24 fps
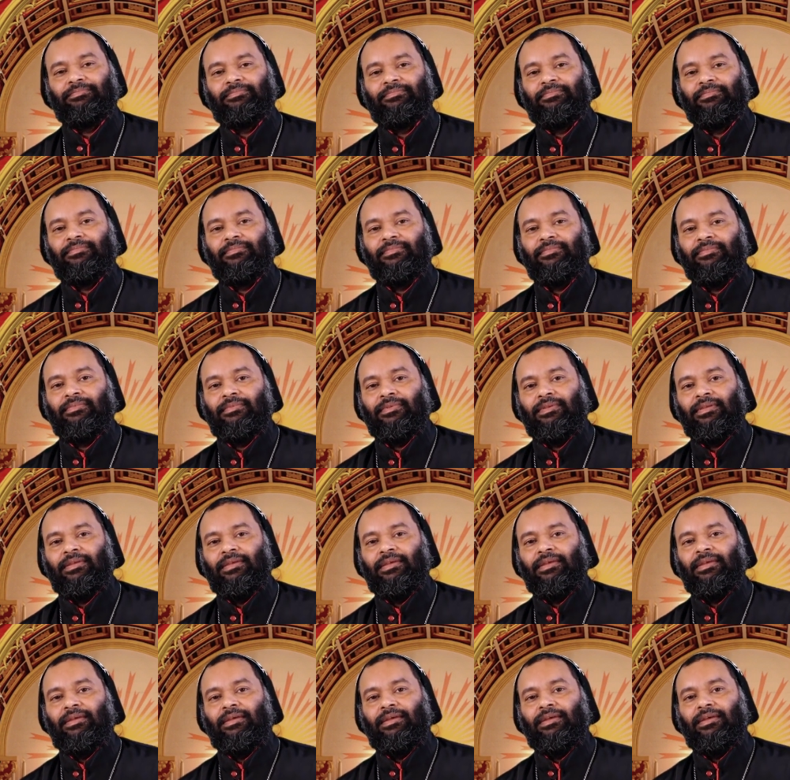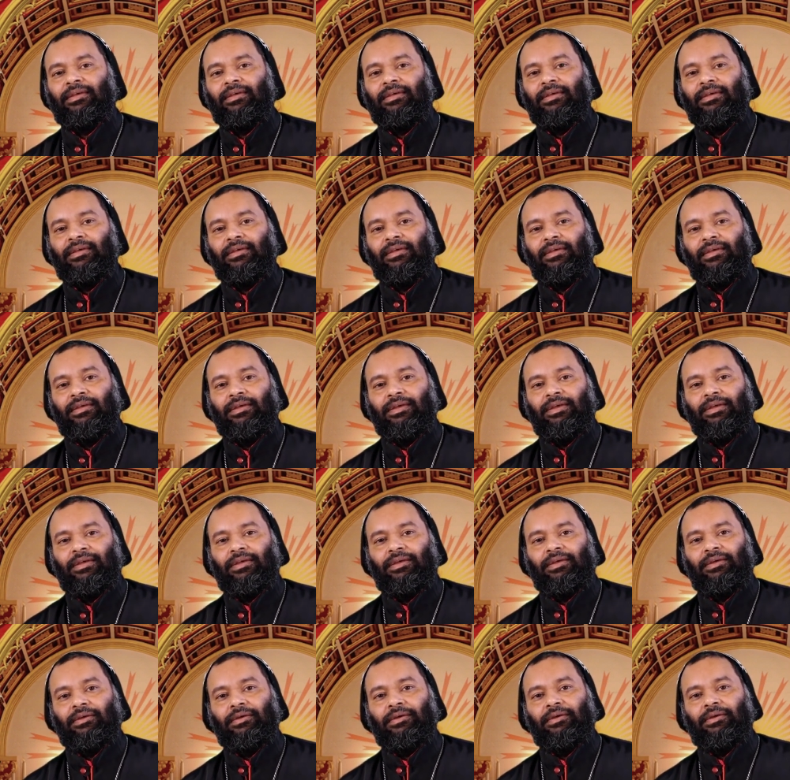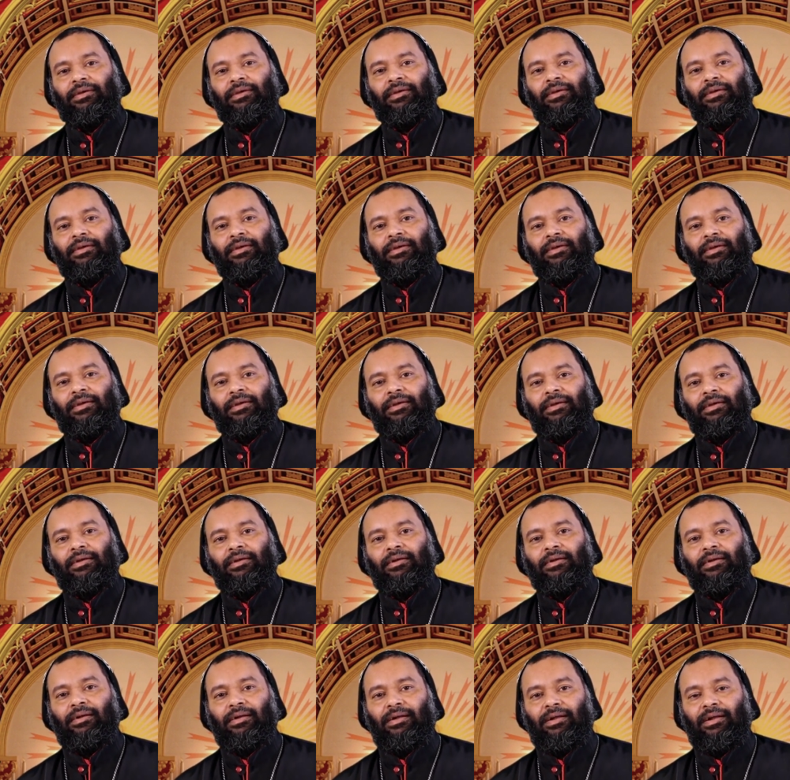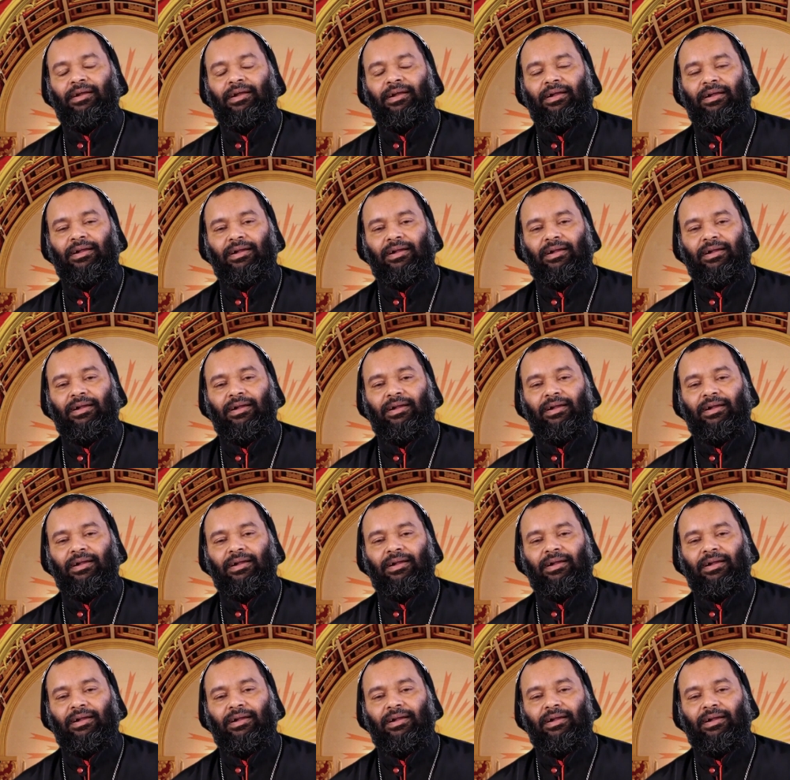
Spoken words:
Nothing is said.